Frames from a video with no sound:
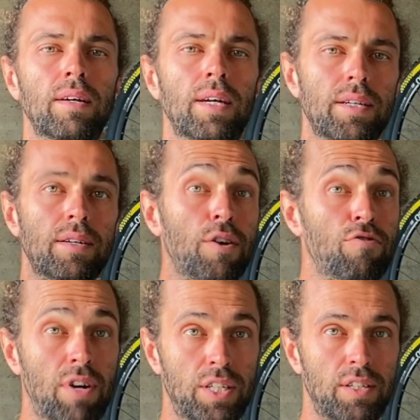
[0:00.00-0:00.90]
I had no
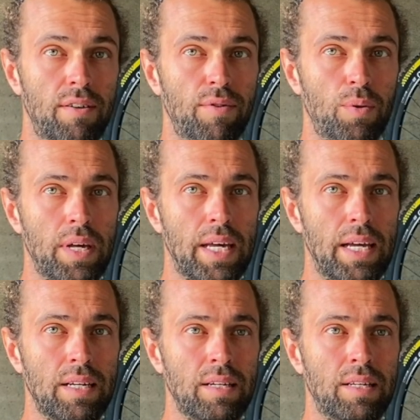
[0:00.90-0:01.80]
crashes over the
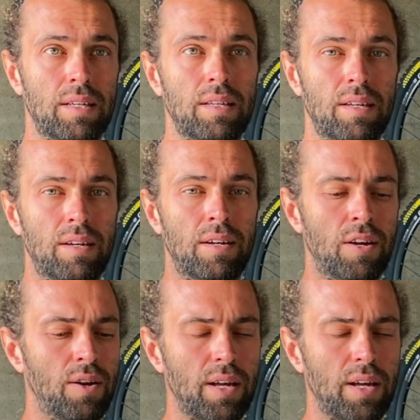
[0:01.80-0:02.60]
weekend and I only